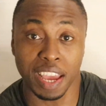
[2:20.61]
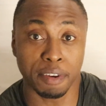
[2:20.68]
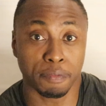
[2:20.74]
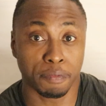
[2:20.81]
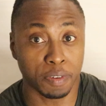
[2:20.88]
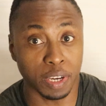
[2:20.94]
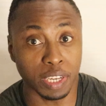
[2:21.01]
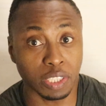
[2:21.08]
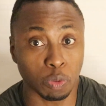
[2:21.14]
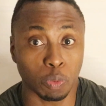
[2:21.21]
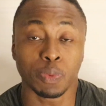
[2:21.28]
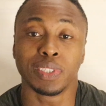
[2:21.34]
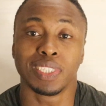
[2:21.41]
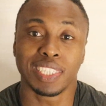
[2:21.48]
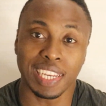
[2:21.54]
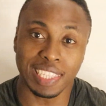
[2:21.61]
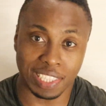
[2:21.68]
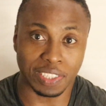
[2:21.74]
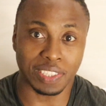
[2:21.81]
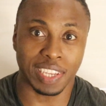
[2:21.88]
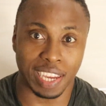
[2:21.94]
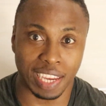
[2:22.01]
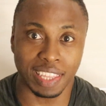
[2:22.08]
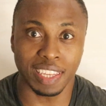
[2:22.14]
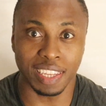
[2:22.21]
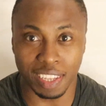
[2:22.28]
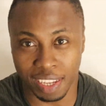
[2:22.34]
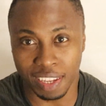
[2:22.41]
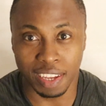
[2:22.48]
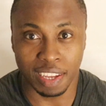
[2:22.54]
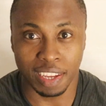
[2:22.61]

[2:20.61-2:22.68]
At first, we were dancing together,